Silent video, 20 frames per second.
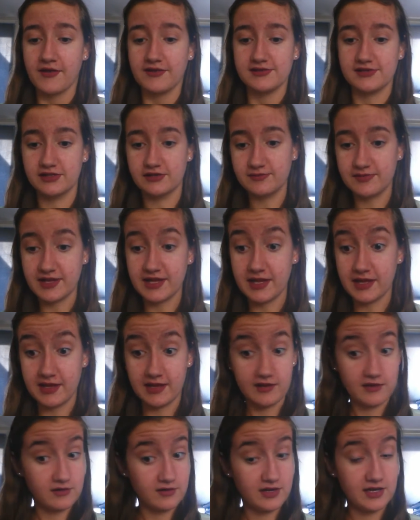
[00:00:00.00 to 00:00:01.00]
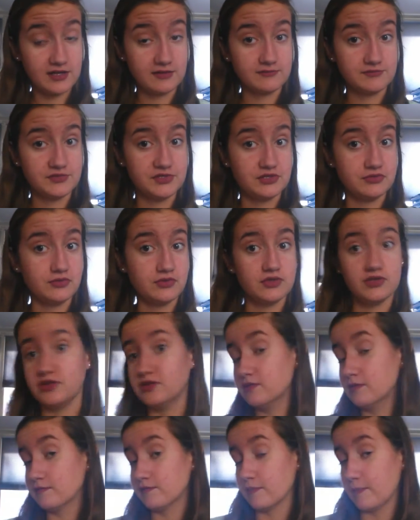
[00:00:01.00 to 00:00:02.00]
don't be ignorant to
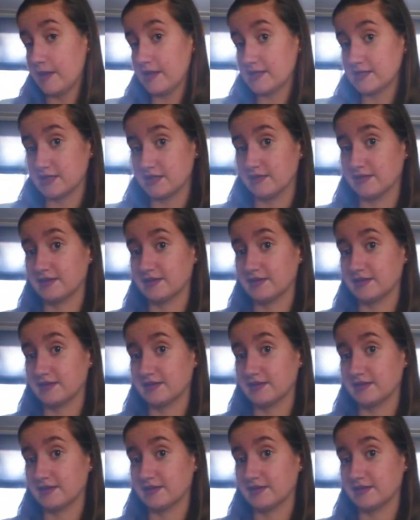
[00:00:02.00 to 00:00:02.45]
new information,